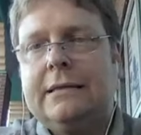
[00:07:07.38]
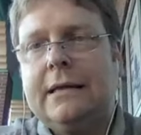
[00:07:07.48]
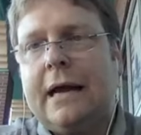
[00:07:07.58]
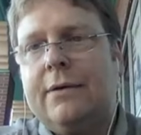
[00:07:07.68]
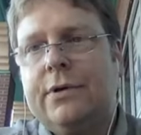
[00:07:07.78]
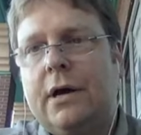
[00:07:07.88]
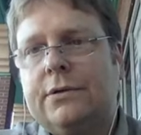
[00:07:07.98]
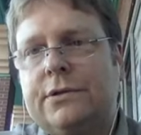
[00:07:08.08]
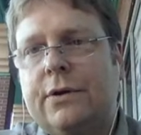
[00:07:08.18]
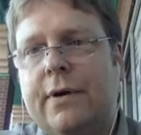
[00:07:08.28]
I would
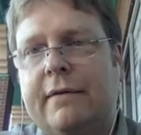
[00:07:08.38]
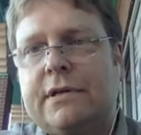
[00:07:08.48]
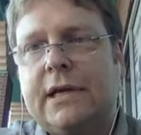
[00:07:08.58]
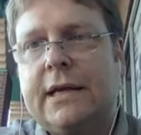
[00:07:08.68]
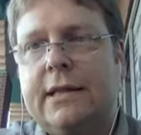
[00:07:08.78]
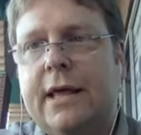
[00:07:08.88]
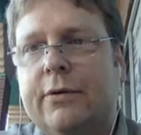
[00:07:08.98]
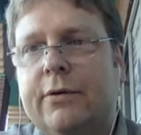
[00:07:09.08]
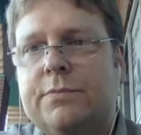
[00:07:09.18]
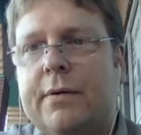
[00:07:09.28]
also have to say that
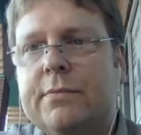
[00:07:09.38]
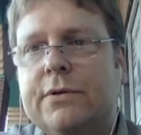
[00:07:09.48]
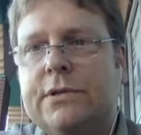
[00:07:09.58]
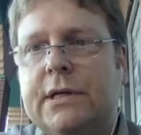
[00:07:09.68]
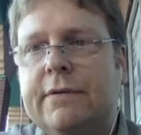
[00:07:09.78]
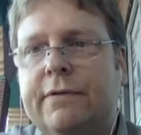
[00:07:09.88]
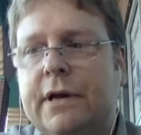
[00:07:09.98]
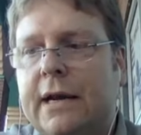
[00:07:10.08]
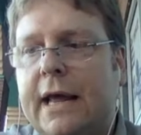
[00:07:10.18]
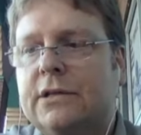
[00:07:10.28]
was probably the most
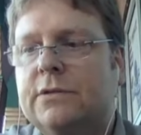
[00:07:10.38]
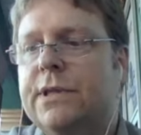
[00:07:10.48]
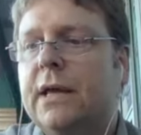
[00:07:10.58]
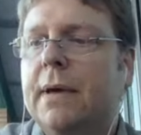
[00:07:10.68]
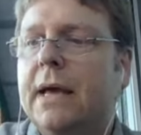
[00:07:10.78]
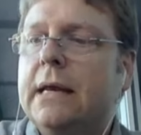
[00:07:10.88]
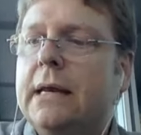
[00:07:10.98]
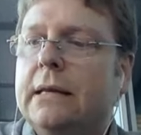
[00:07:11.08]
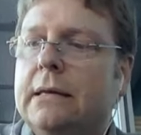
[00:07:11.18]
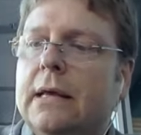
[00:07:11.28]
significant announcement they made,
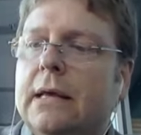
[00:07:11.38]
and